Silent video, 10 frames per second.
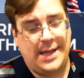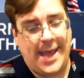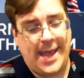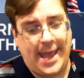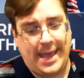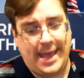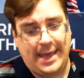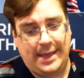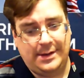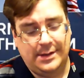
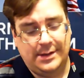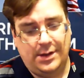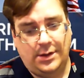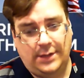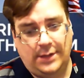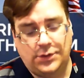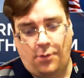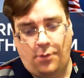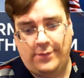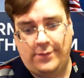and gives you a
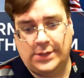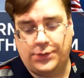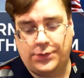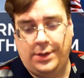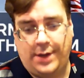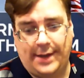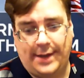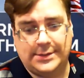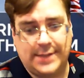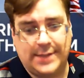brief history of the United
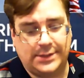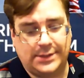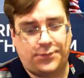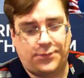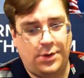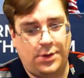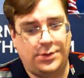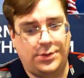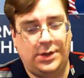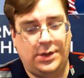States for you
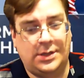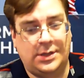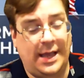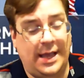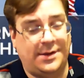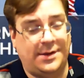to, and